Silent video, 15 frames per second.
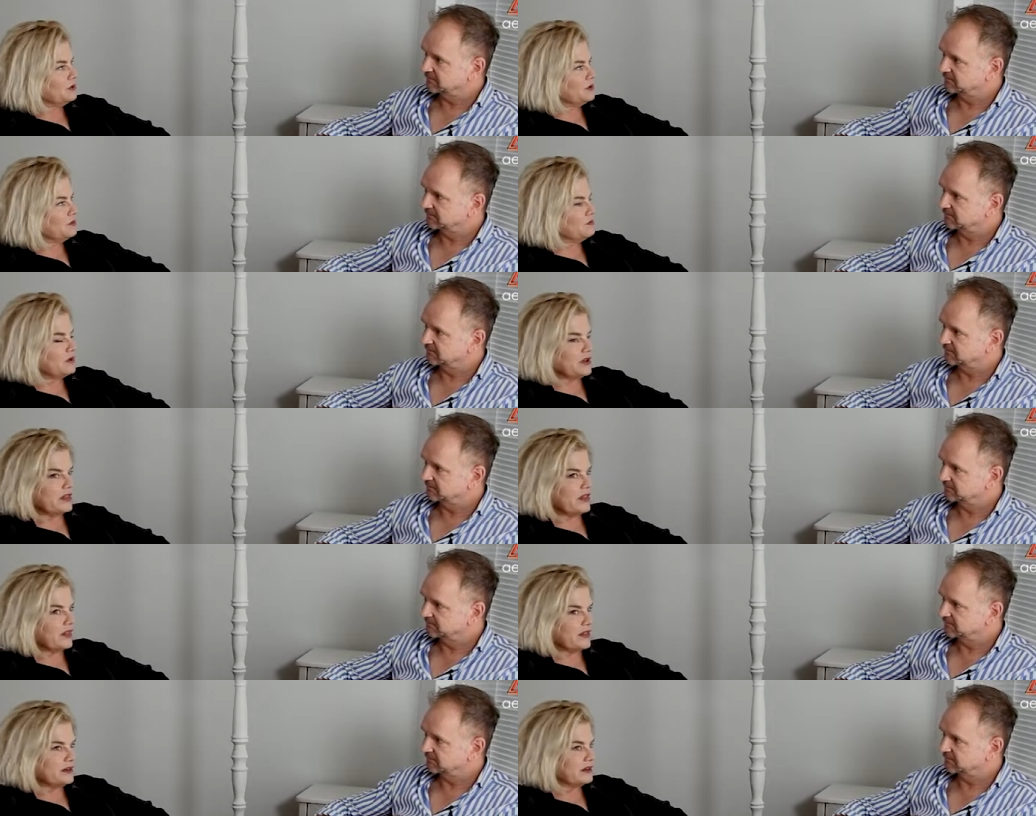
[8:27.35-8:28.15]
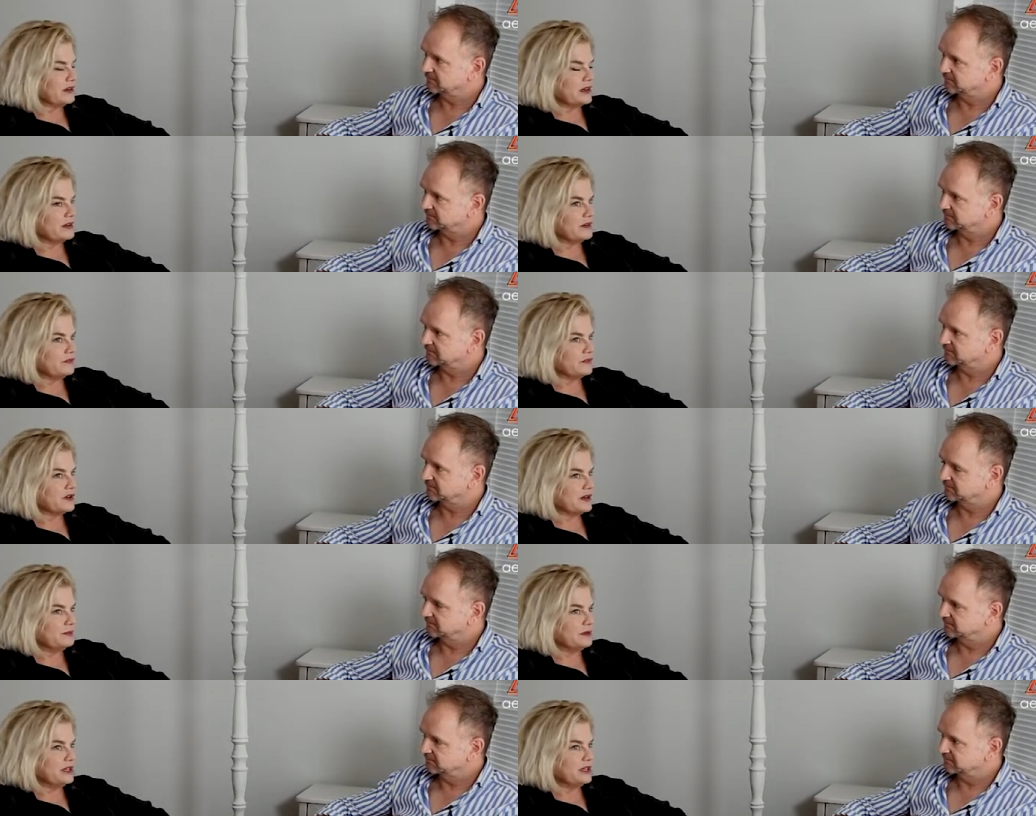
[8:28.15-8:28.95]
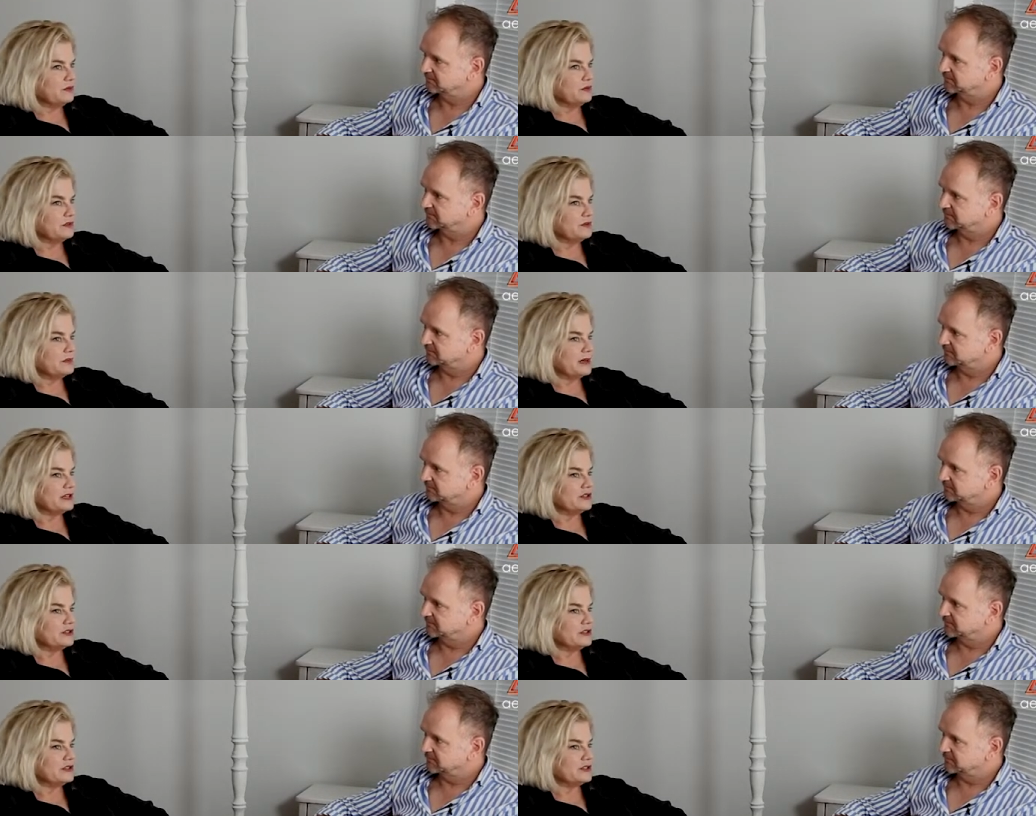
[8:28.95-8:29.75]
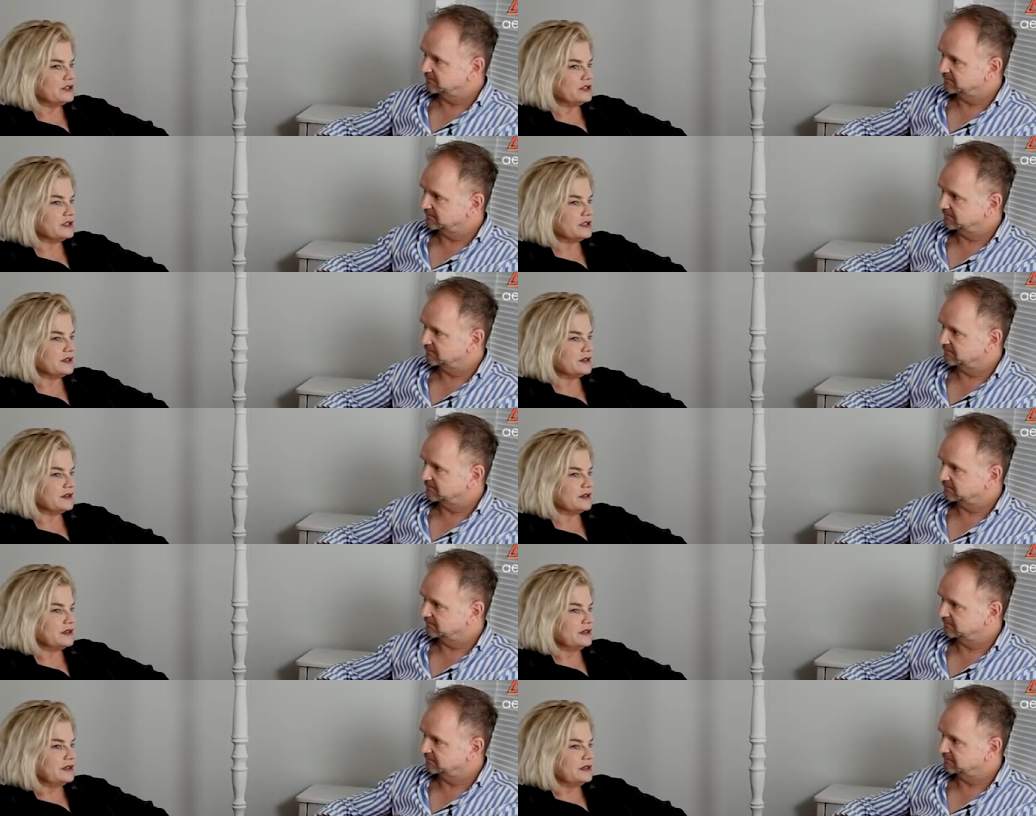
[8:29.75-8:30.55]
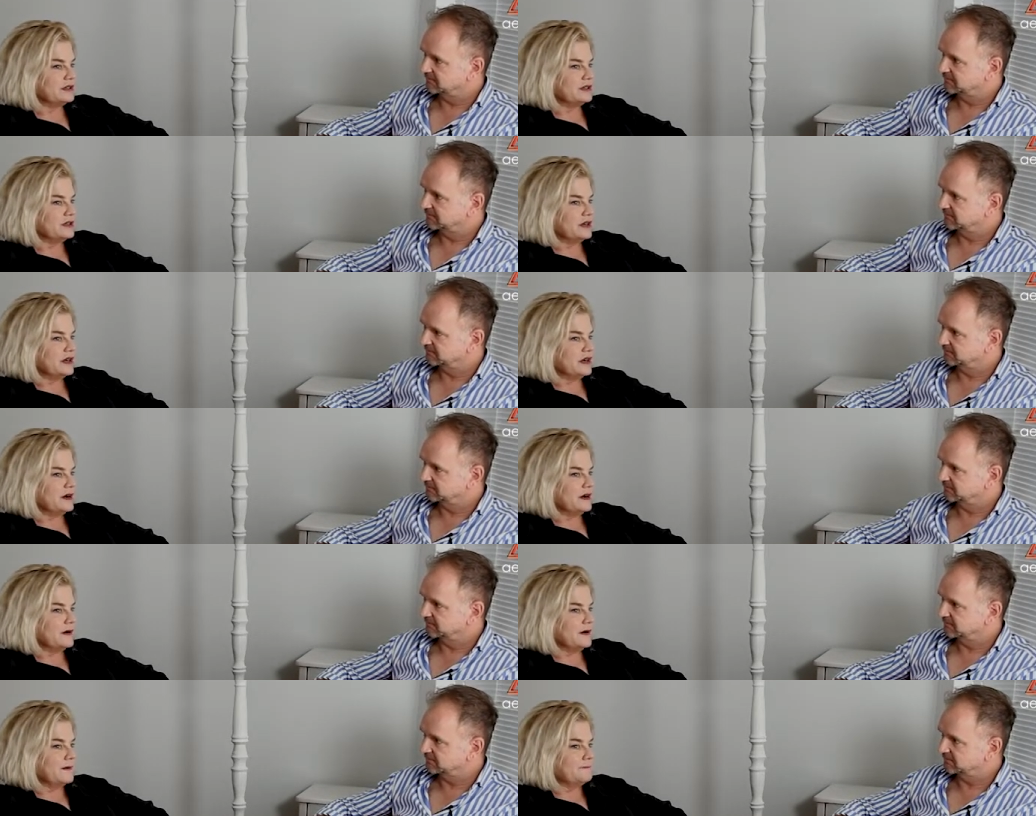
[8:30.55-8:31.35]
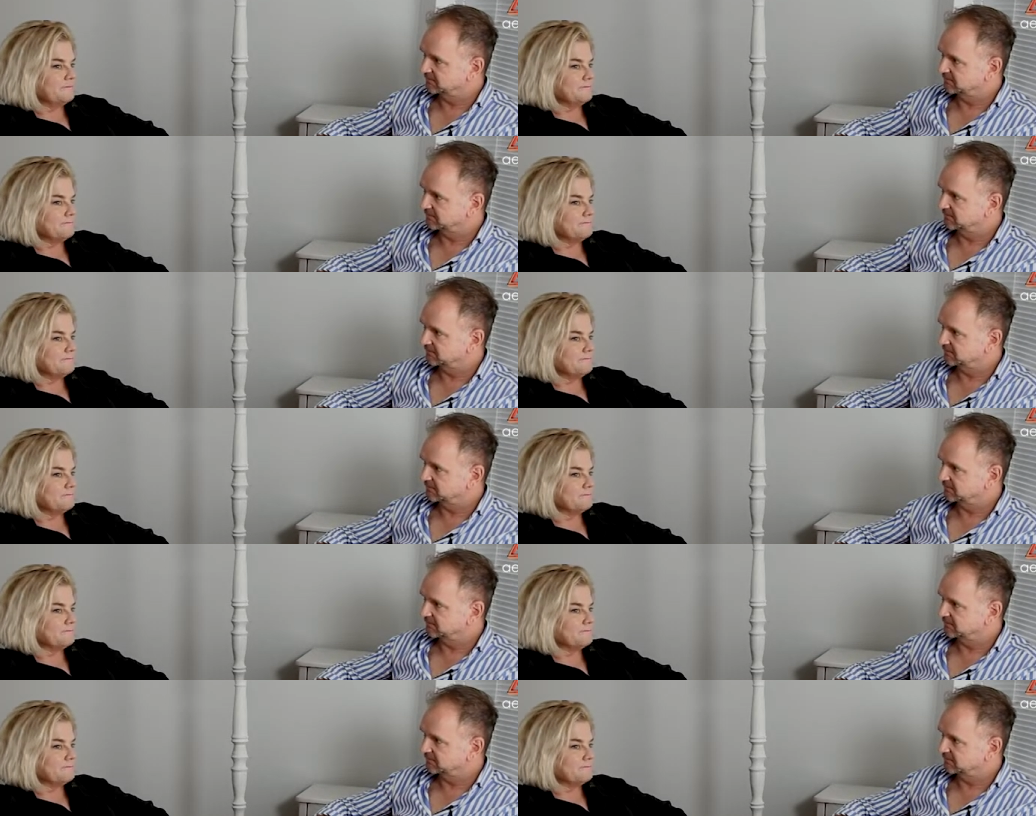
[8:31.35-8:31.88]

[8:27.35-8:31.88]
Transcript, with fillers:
Speaker 1: Rather than kind of coming in with a pat answer. Um,